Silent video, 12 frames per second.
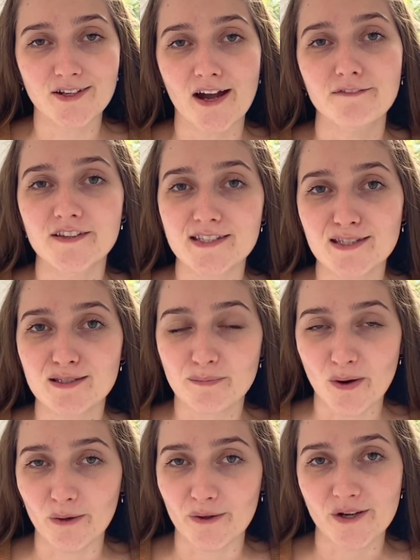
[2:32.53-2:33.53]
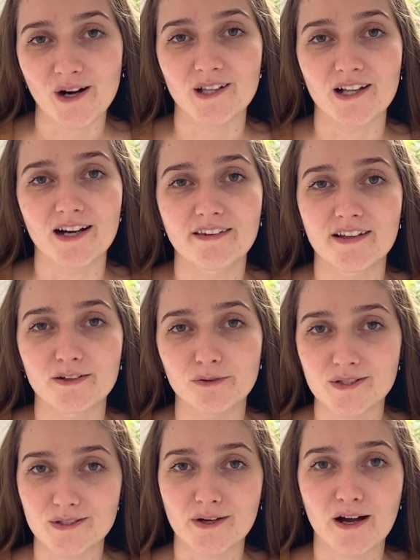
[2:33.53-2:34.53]
You have this polo collar, and then it
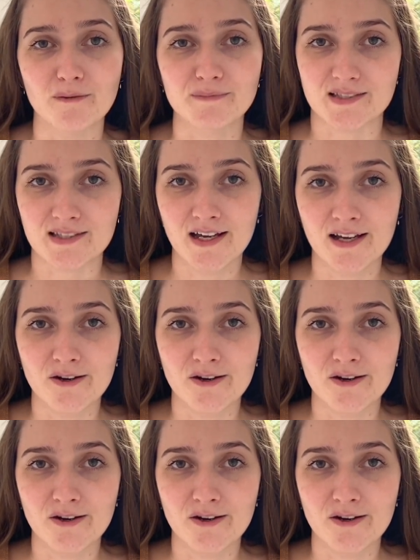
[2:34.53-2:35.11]
also comes